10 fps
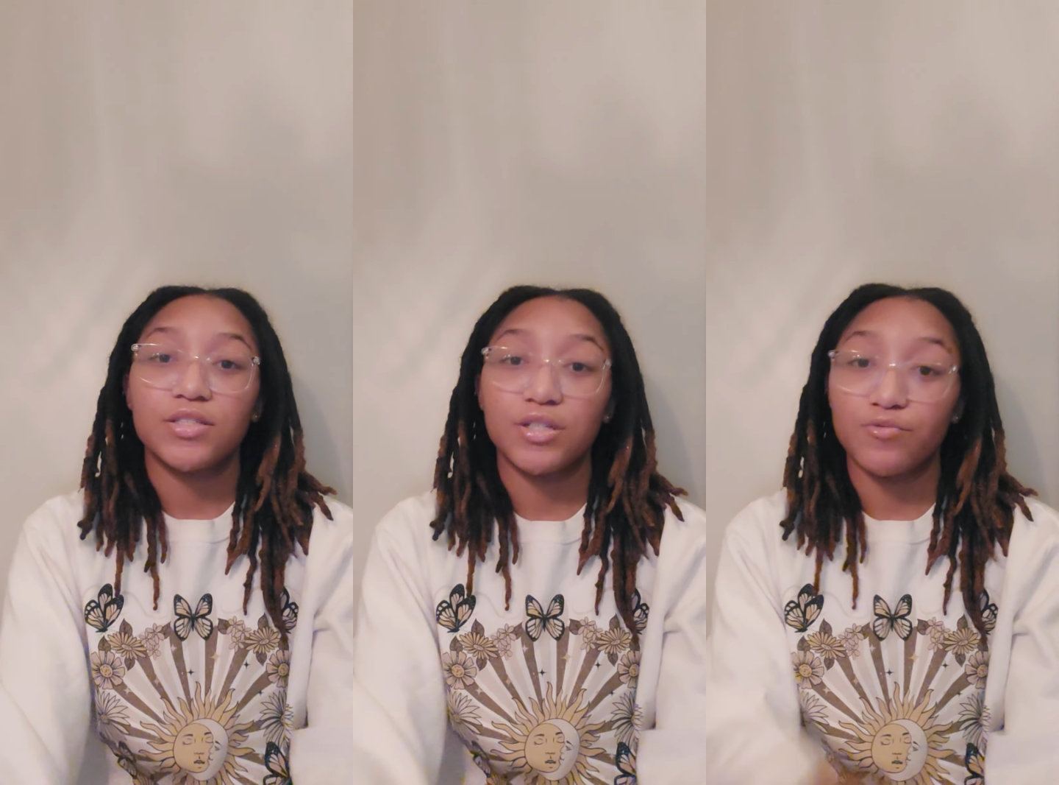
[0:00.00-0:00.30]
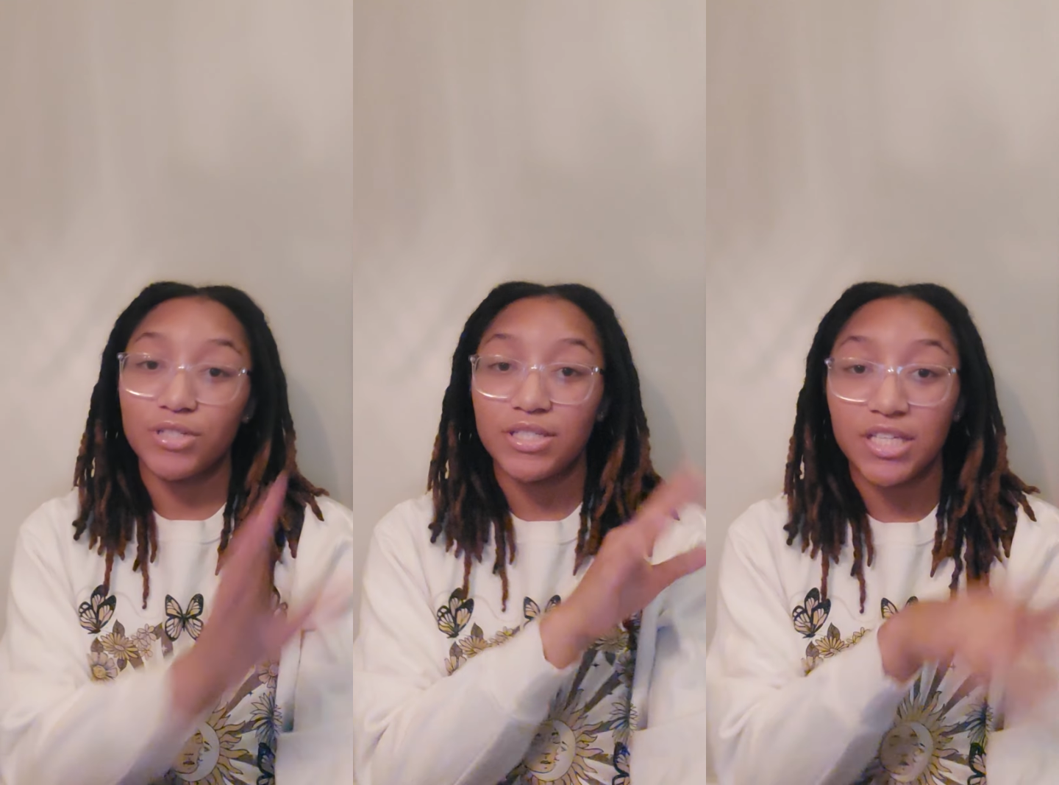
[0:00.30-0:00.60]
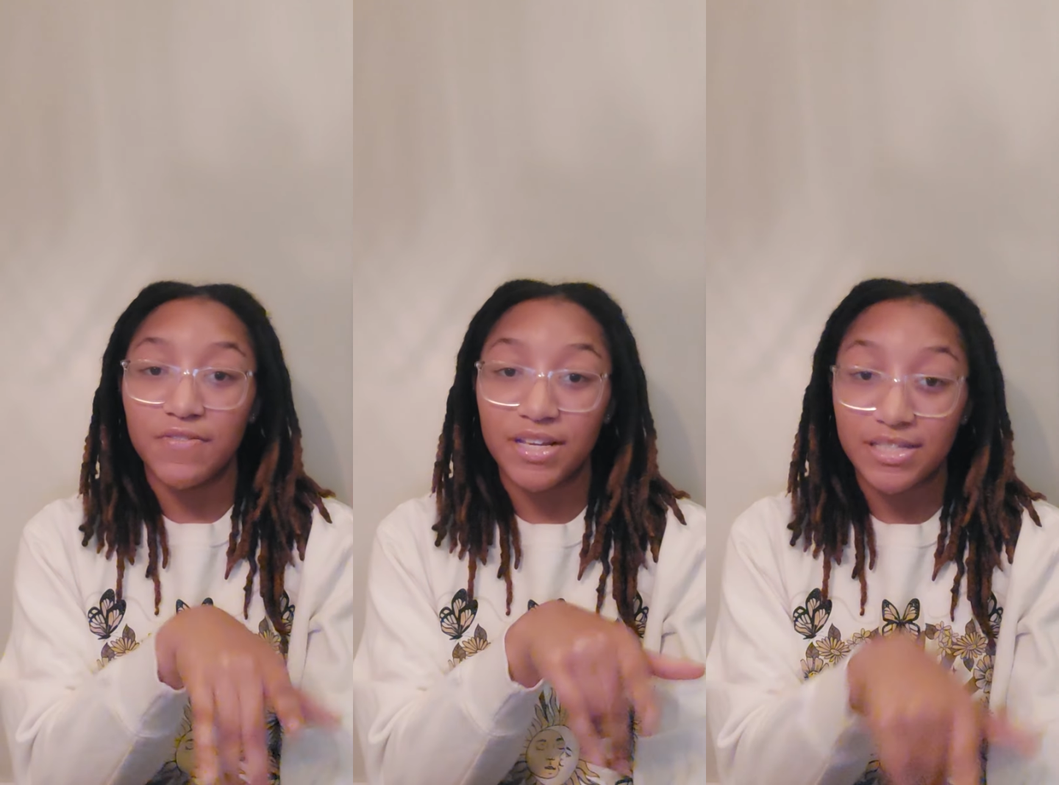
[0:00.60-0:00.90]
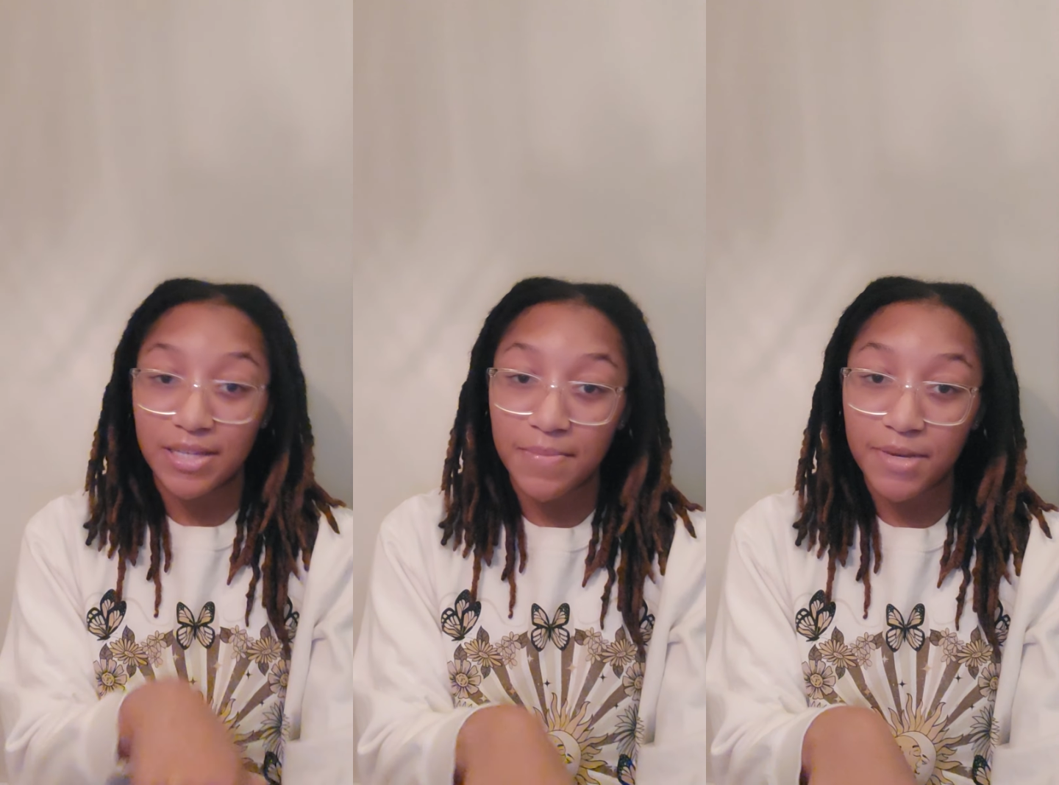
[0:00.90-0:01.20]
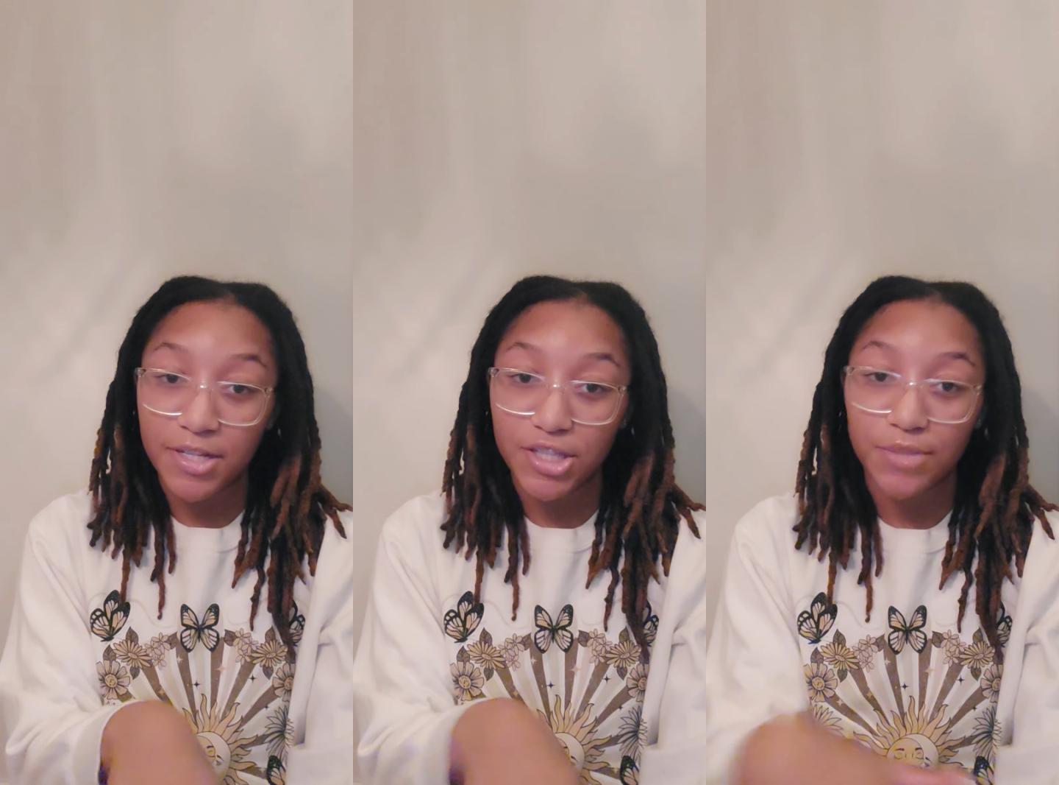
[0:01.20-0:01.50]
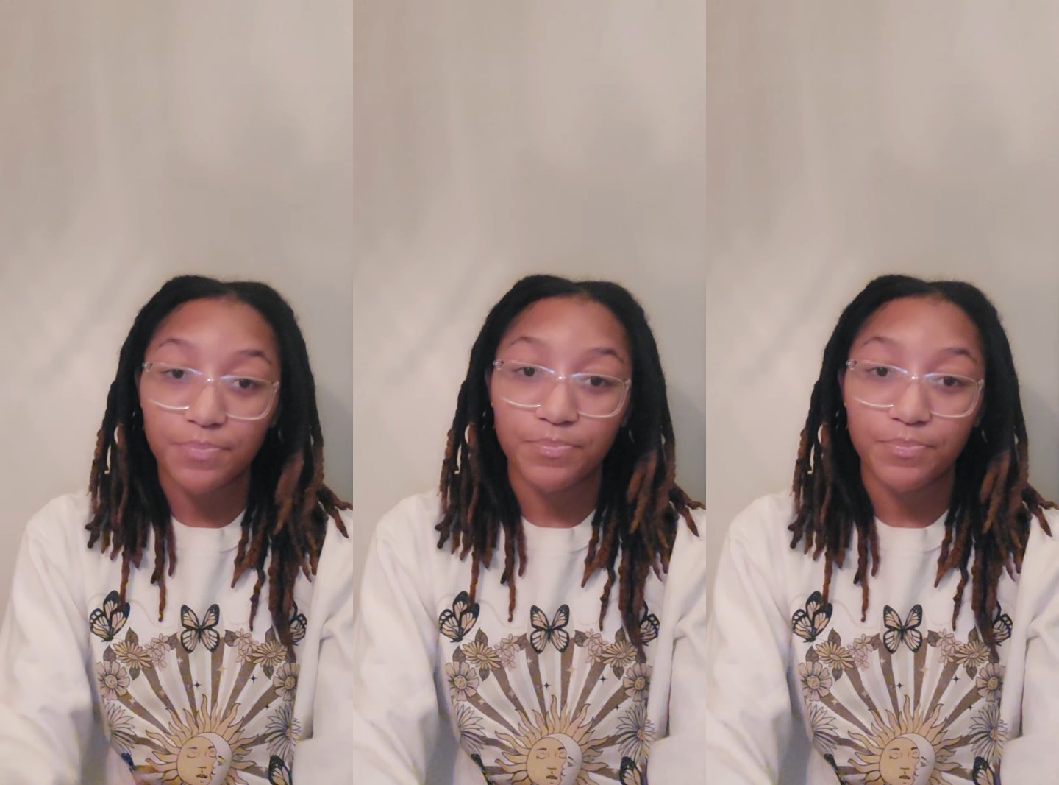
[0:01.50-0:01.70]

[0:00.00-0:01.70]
to receive its image,